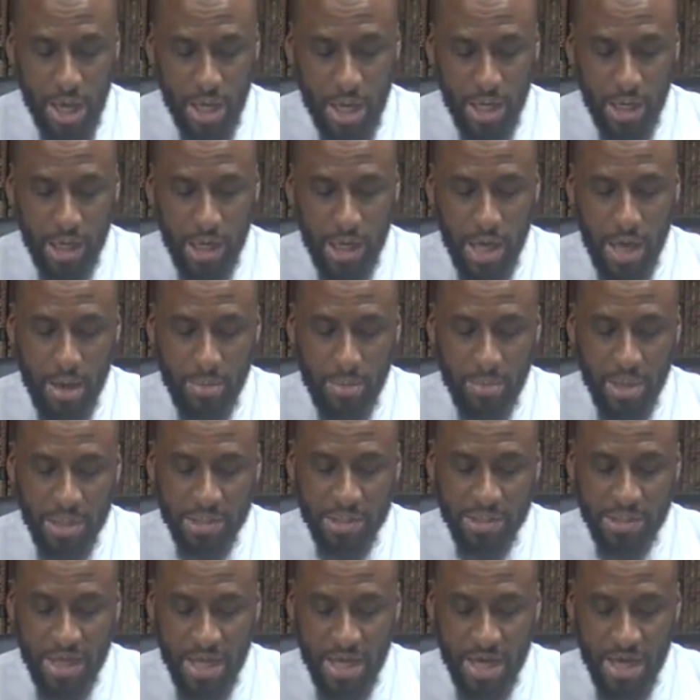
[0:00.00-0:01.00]

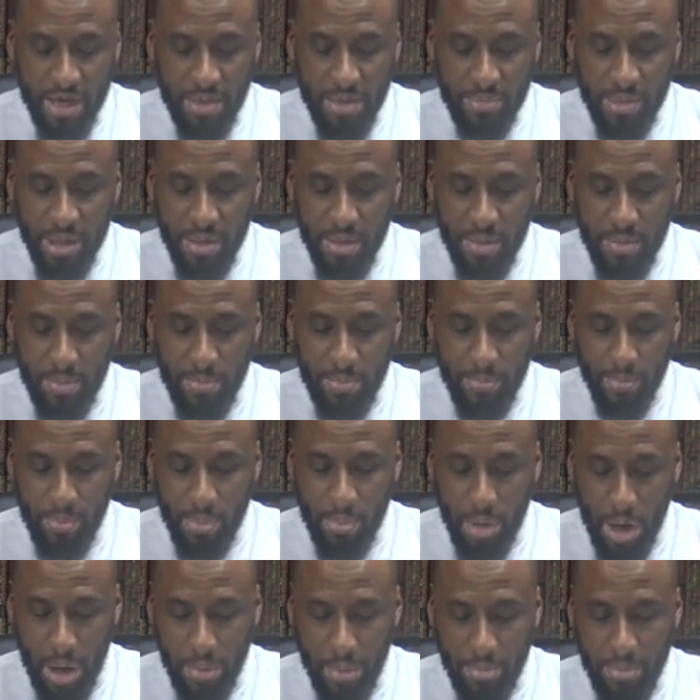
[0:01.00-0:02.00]
Allama Zayd ibn
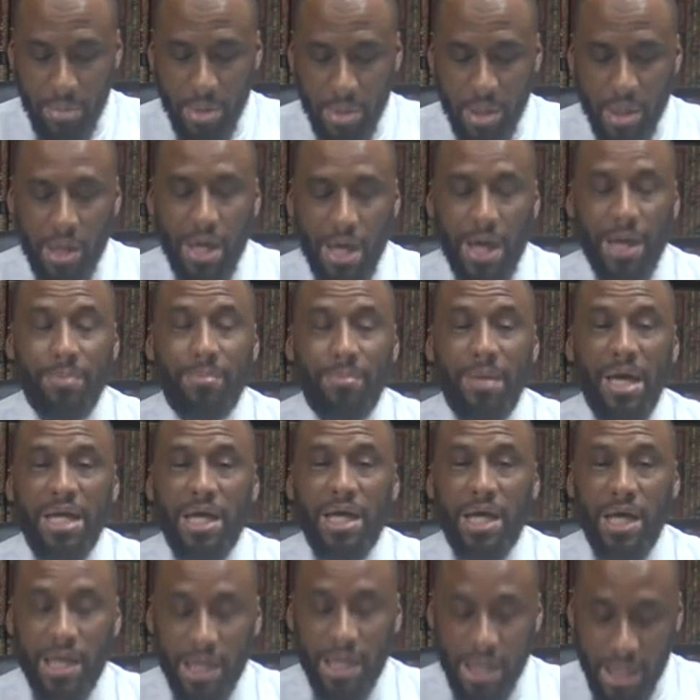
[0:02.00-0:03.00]
Muhammad
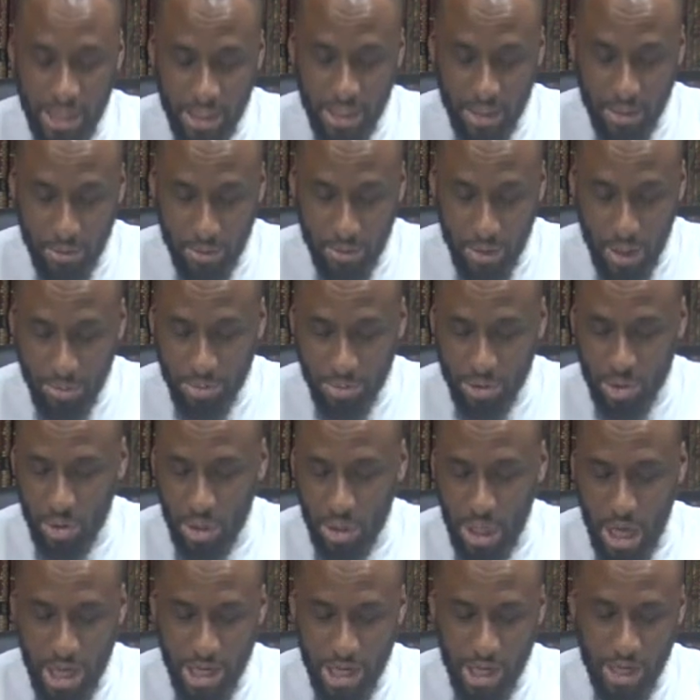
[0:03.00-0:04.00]
al-Madkhali
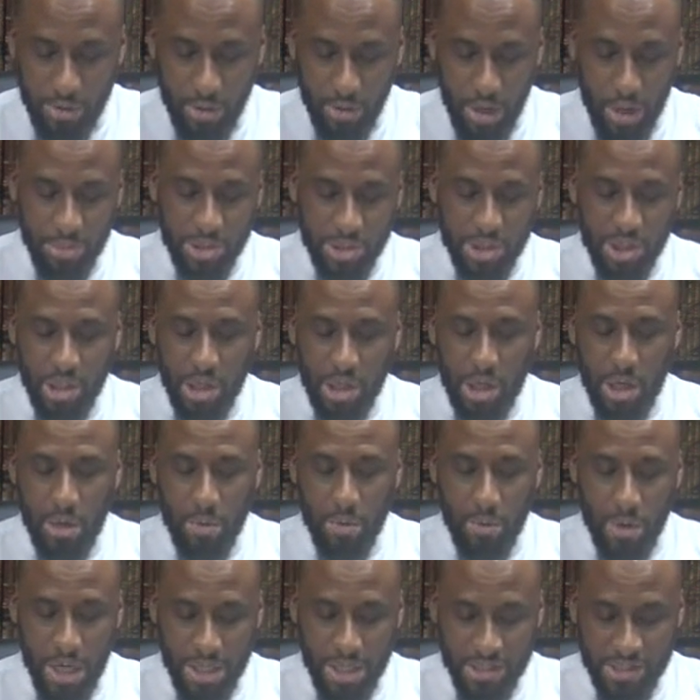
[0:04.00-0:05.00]
rahmatullahi
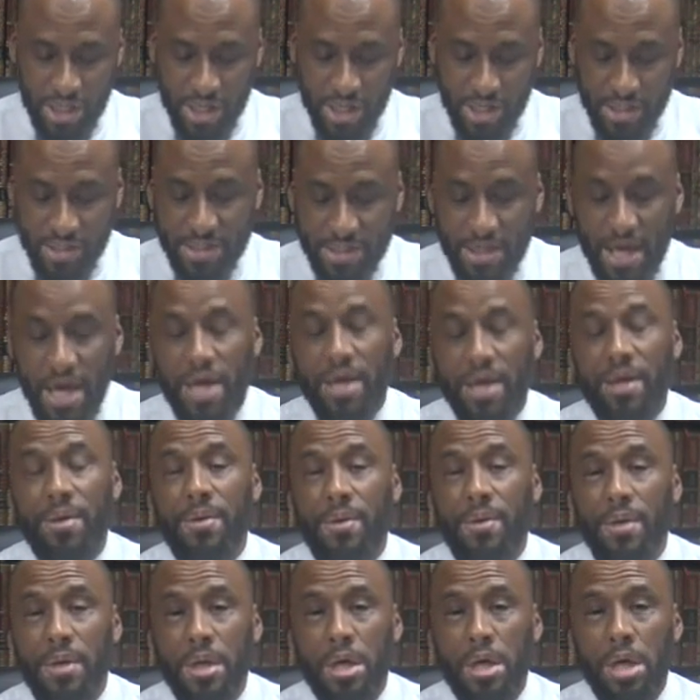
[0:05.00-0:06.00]
rahmatullahi wasi'ah said
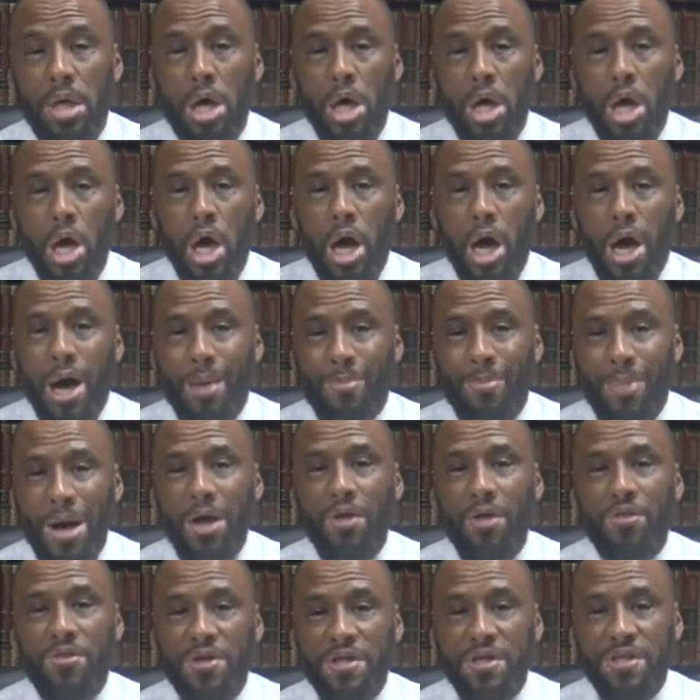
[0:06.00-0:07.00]

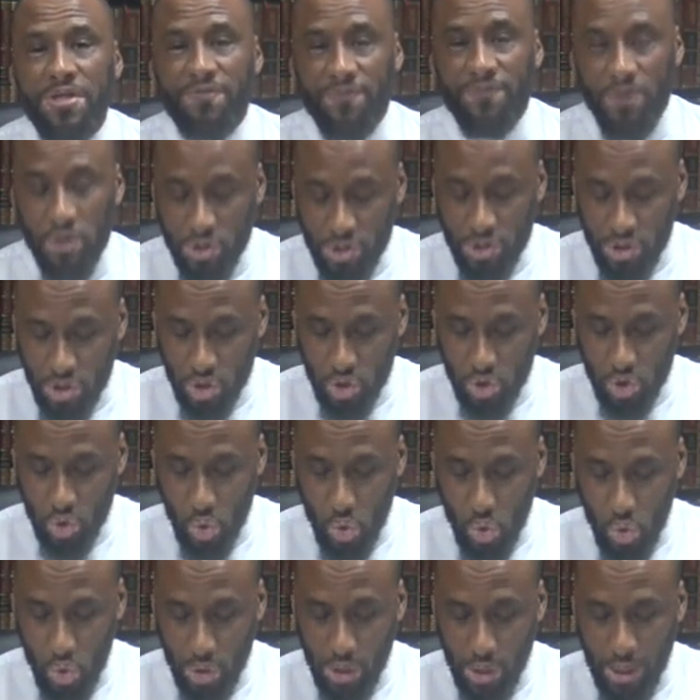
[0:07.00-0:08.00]
about this first
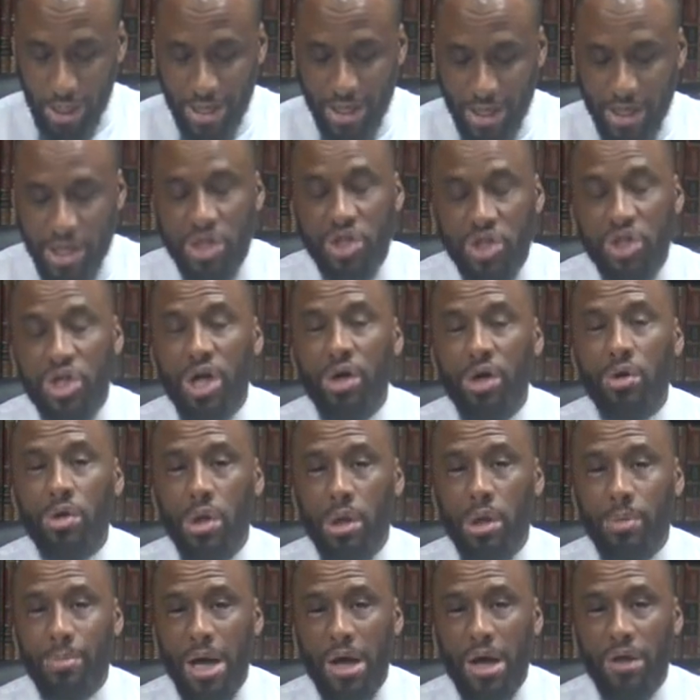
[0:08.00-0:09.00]
usul and in
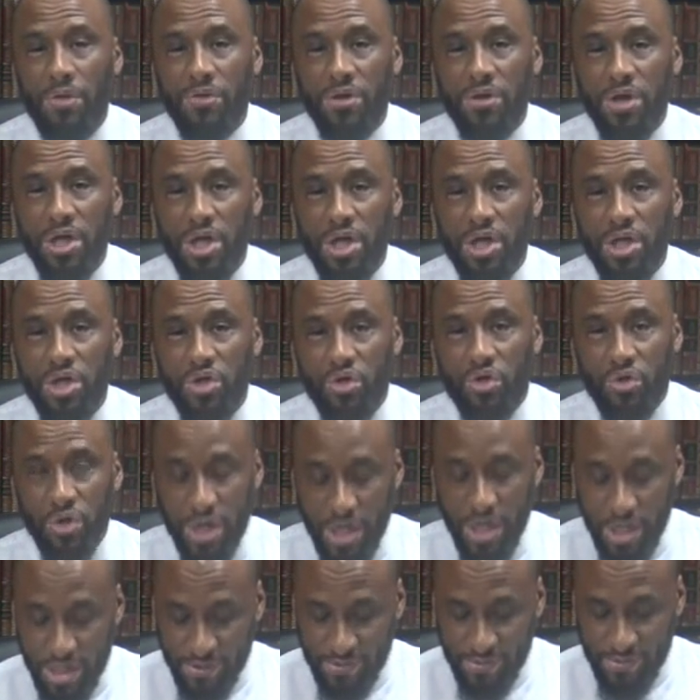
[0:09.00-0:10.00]
general about the
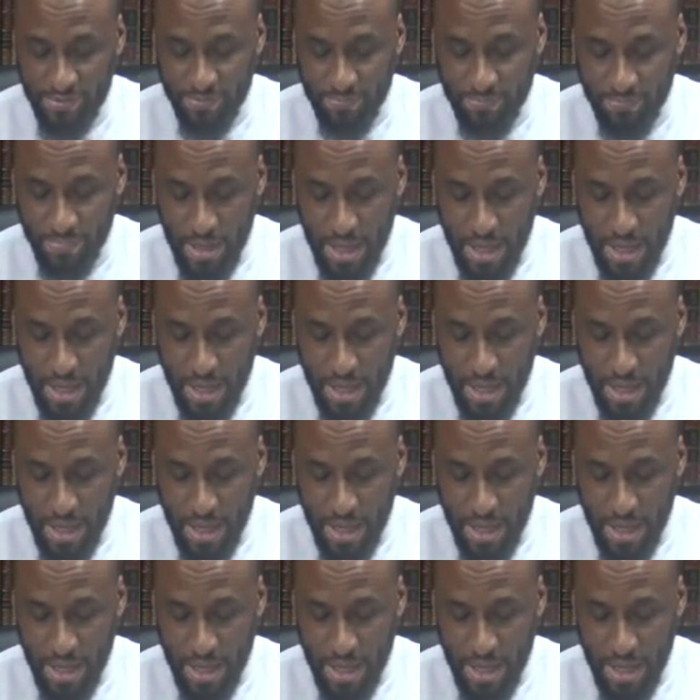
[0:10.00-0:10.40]
treaties.